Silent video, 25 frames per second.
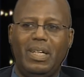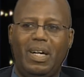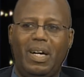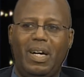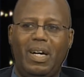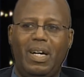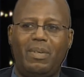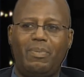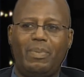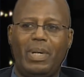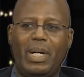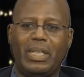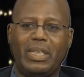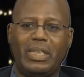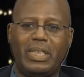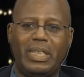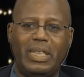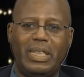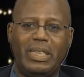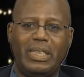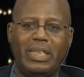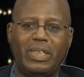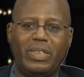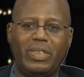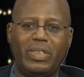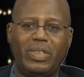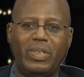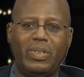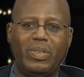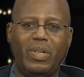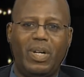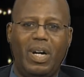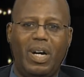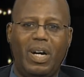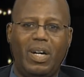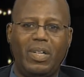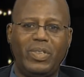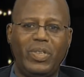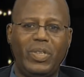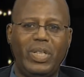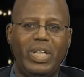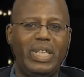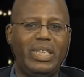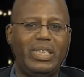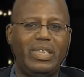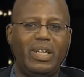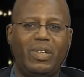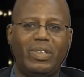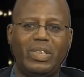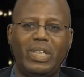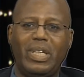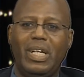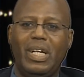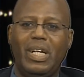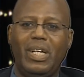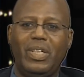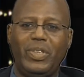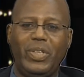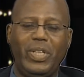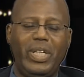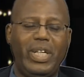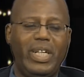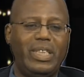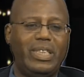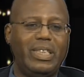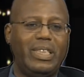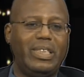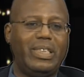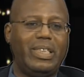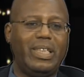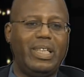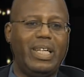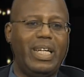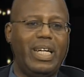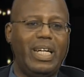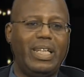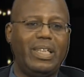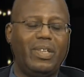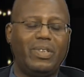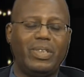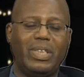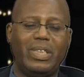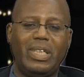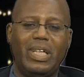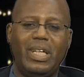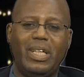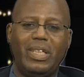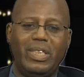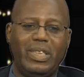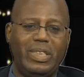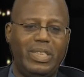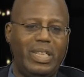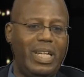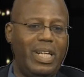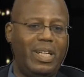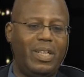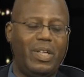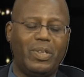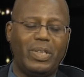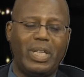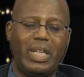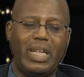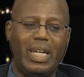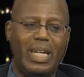Oh my goodness, you hitting the nail on the